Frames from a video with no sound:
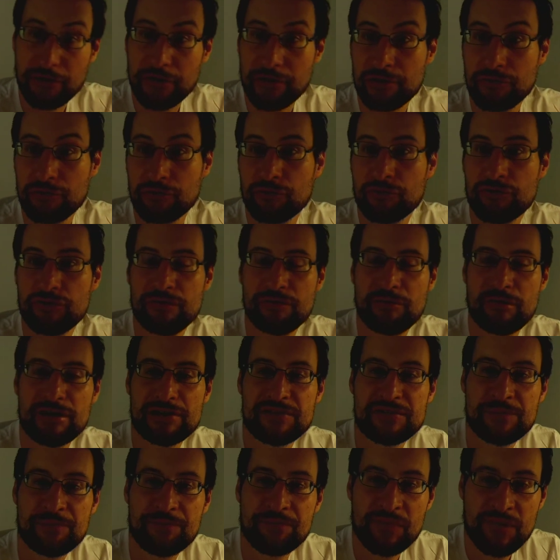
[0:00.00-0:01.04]
root
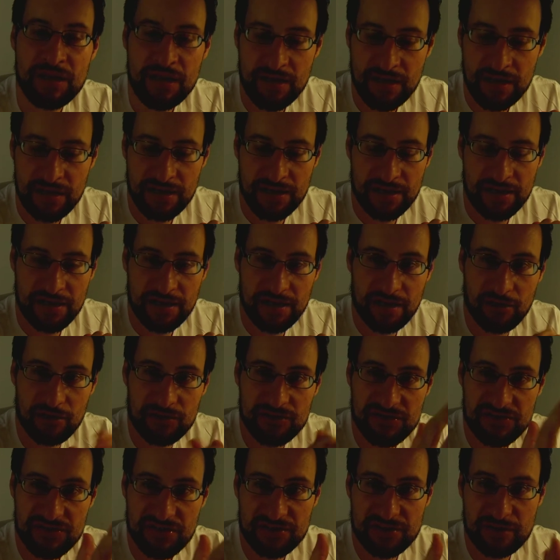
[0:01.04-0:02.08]
device. On
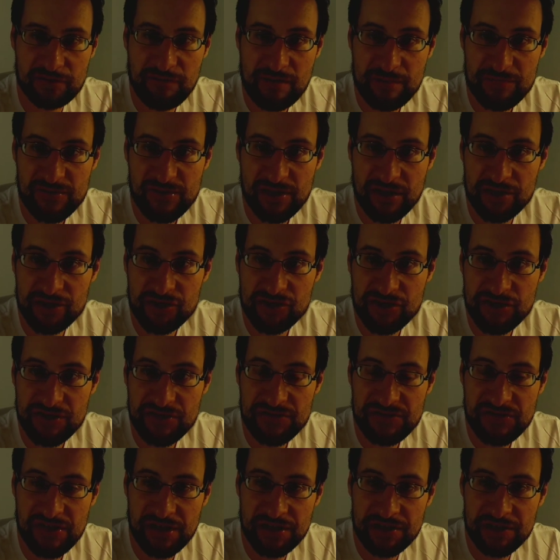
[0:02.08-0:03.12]
this other website, she
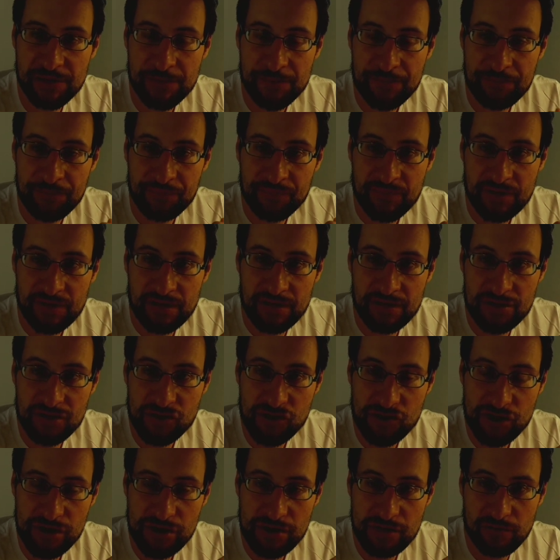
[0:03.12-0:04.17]
said
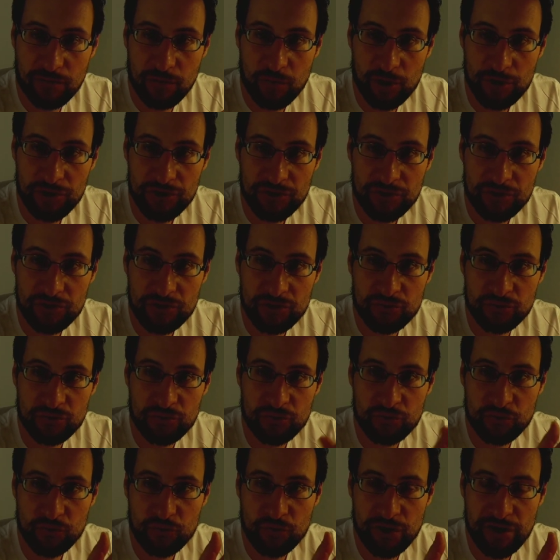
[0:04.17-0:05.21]
she wanted to
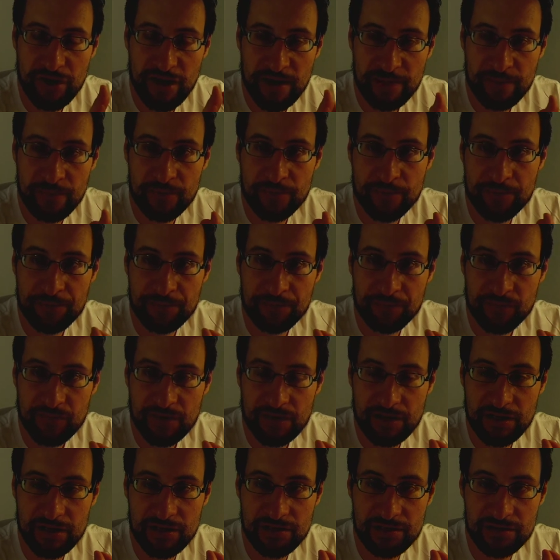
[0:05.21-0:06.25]
do an app
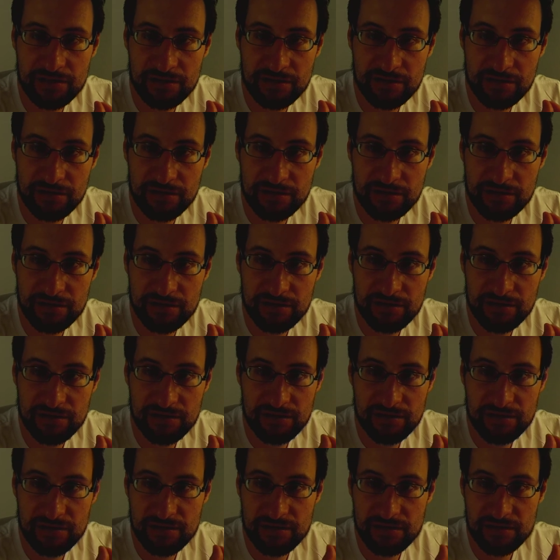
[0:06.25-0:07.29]

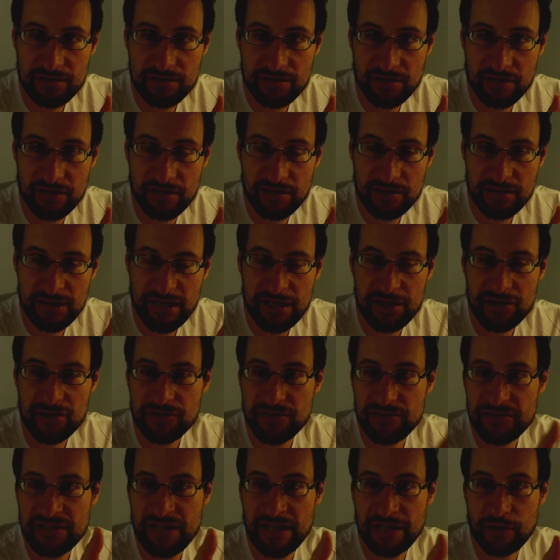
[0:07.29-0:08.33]
in, yeah,
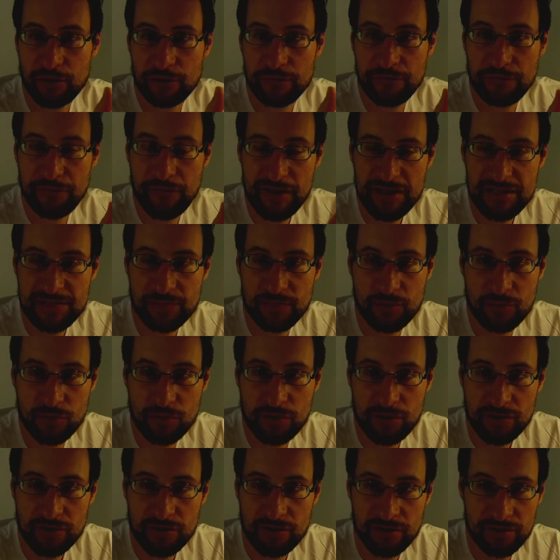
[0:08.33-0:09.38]
like on
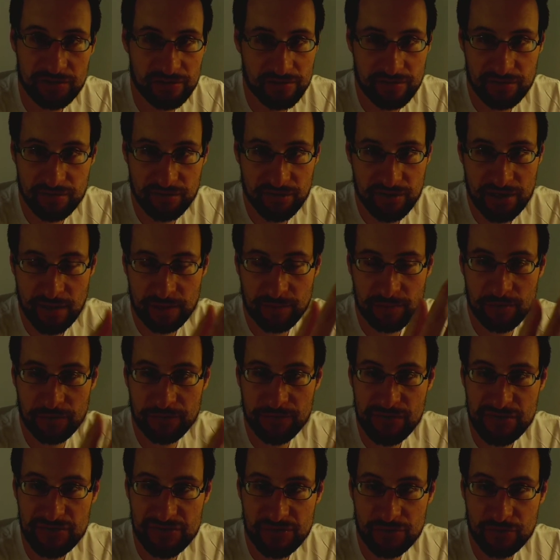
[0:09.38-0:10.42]
Facebook a couple
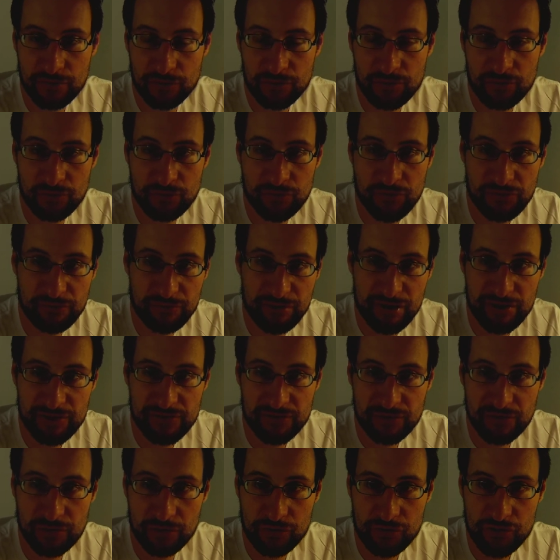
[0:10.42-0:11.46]
of years ago, 2-3 years
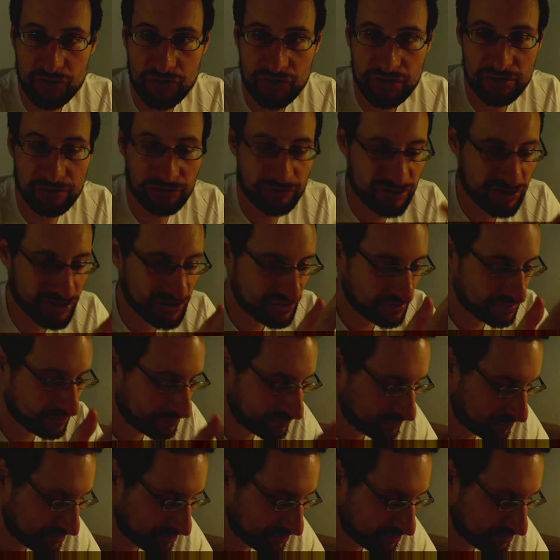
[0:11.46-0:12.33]
ago, she registered for